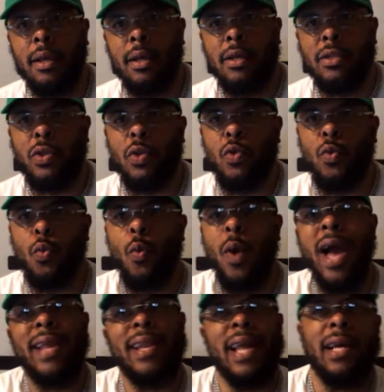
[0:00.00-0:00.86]
So
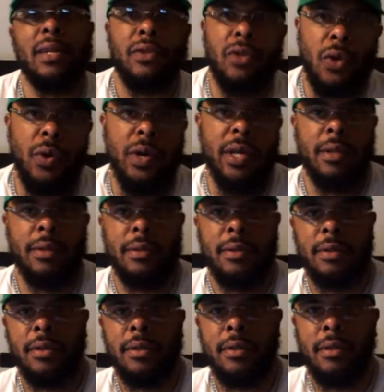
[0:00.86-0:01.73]
why not do it?
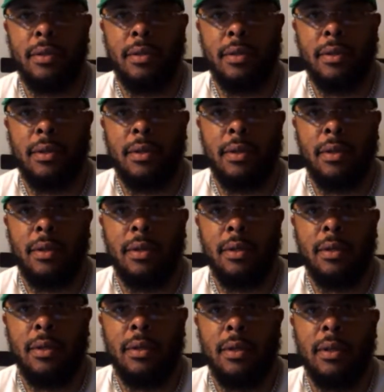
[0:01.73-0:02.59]

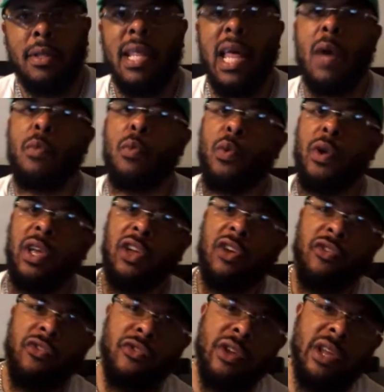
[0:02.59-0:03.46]
That will
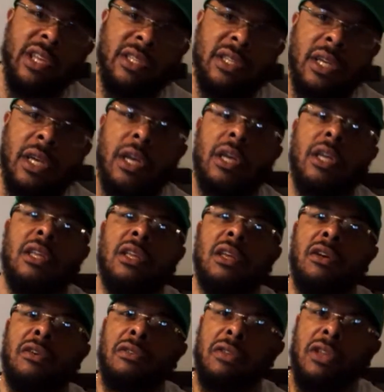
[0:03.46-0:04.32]
increase
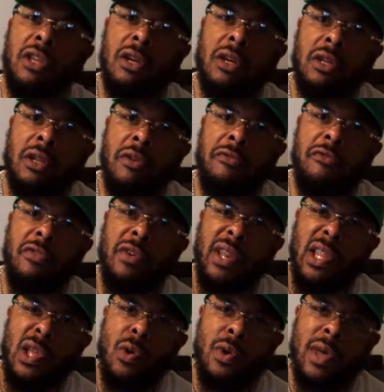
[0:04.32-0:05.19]
your
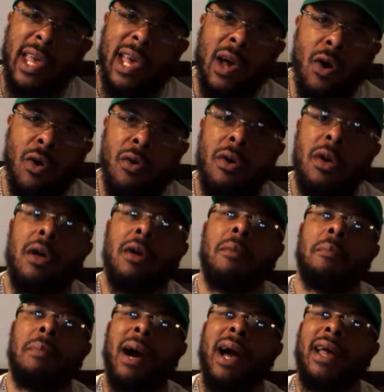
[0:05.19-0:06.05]
video count
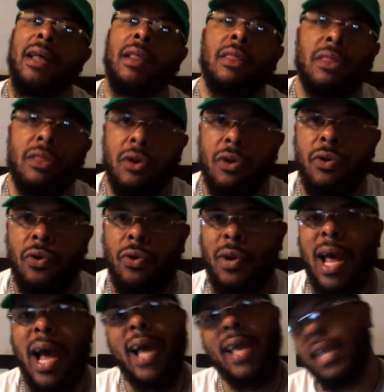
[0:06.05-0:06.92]
by a
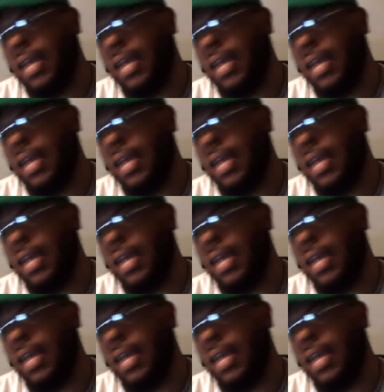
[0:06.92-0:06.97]
third. I